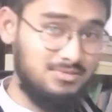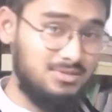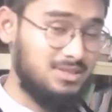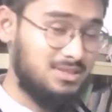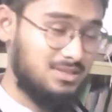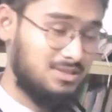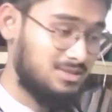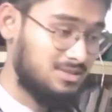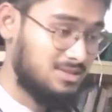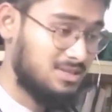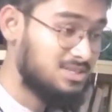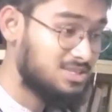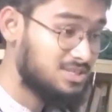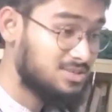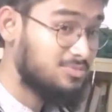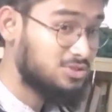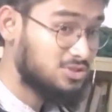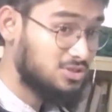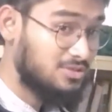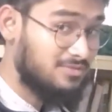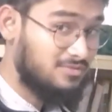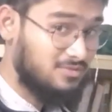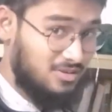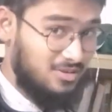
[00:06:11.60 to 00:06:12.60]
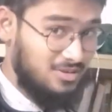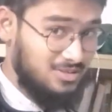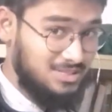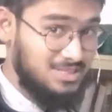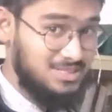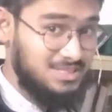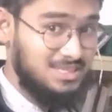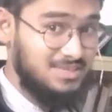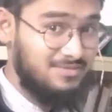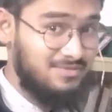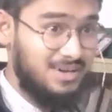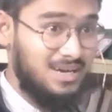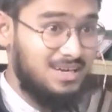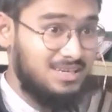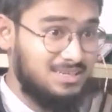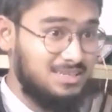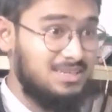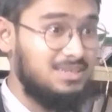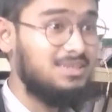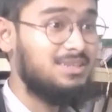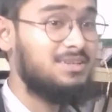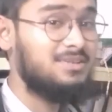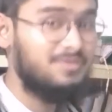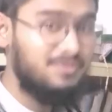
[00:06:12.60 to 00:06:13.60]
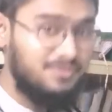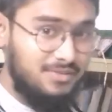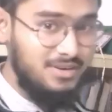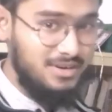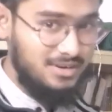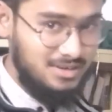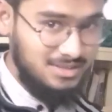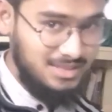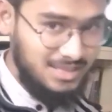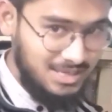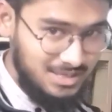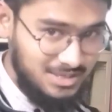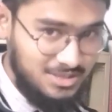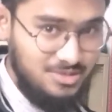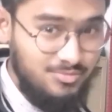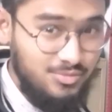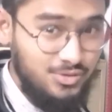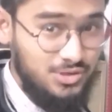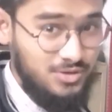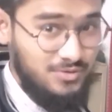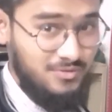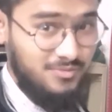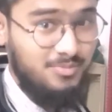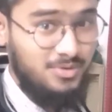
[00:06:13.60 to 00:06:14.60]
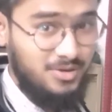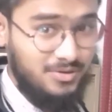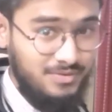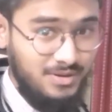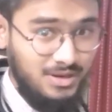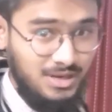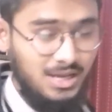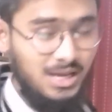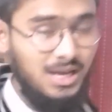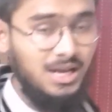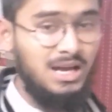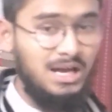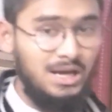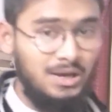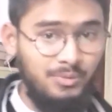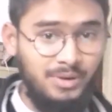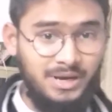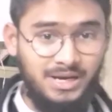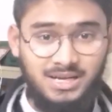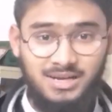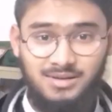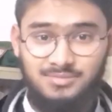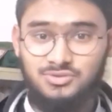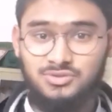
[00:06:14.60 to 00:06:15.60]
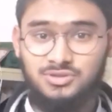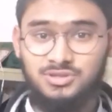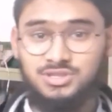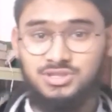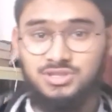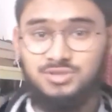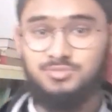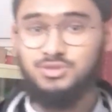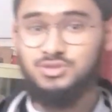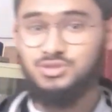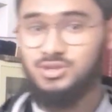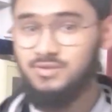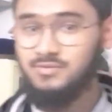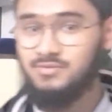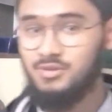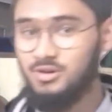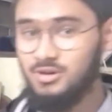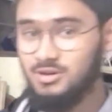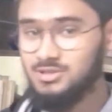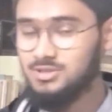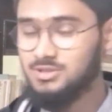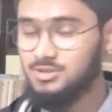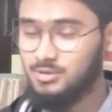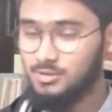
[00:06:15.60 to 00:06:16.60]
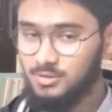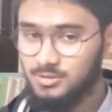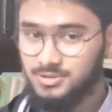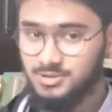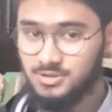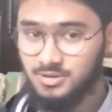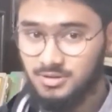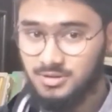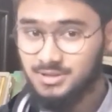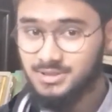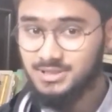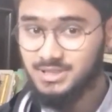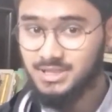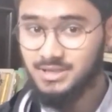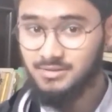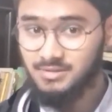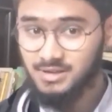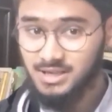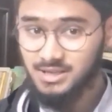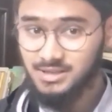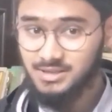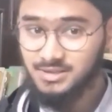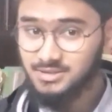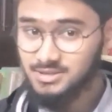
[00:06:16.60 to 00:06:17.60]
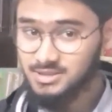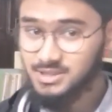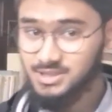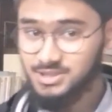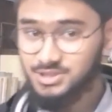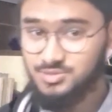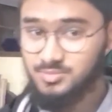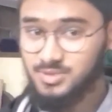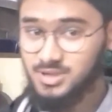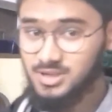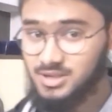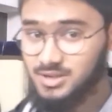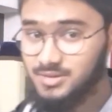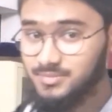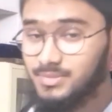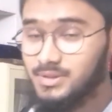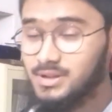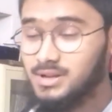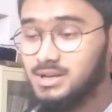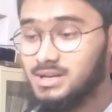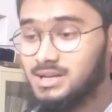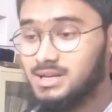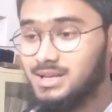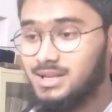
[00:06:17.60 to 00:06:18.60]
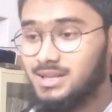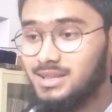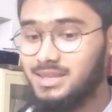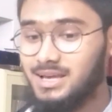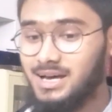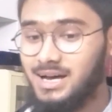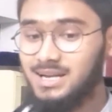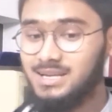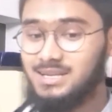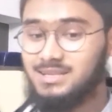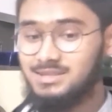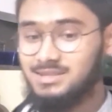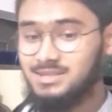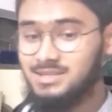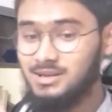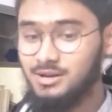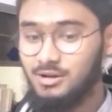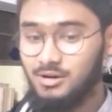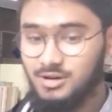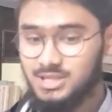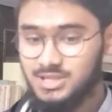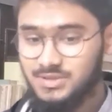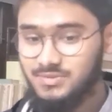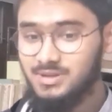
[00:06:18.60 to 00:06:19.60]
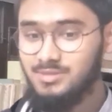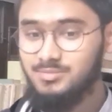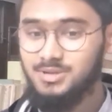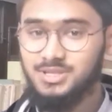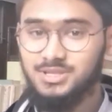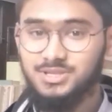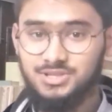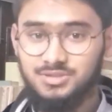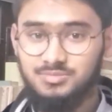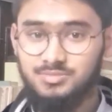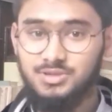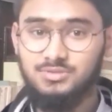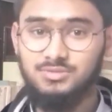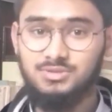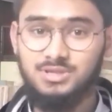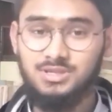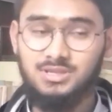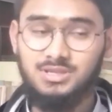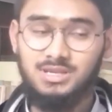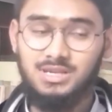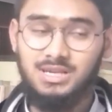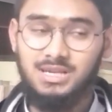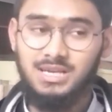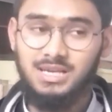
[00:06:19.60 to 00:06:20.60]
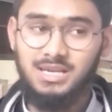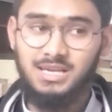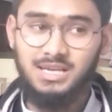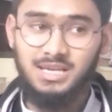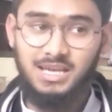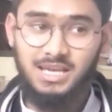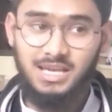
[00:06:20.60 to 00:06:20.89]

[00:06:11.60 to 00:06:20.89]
now the distribution of loss is in fact different than distribution of profit. When it comes to distribution of loss, all scholars agree, there's an ijma, that the loss will be distributed